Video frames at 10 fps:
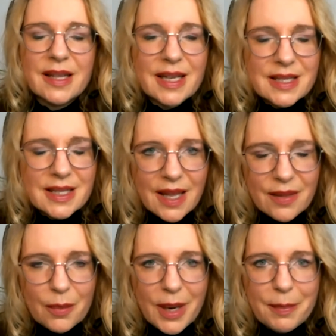There's
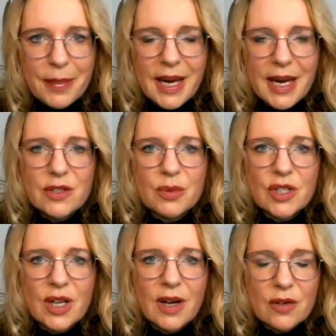another web page
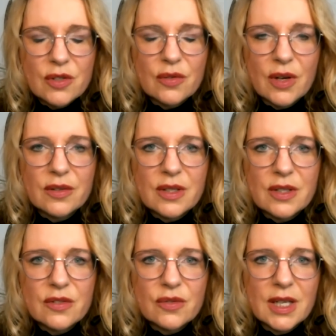which I also found
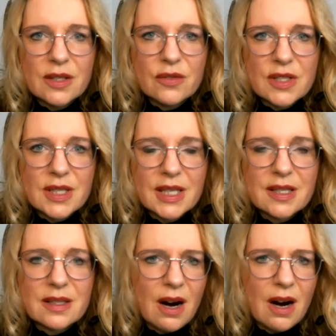interesting,
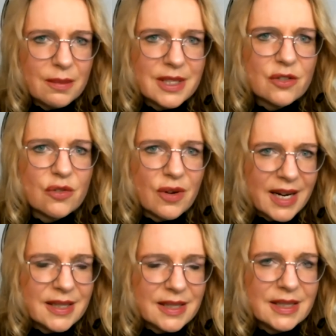is Carbon
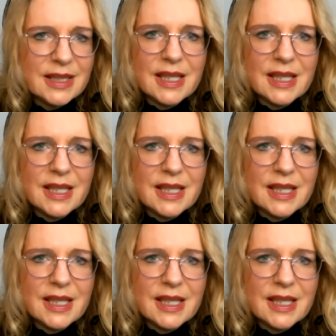Tracker.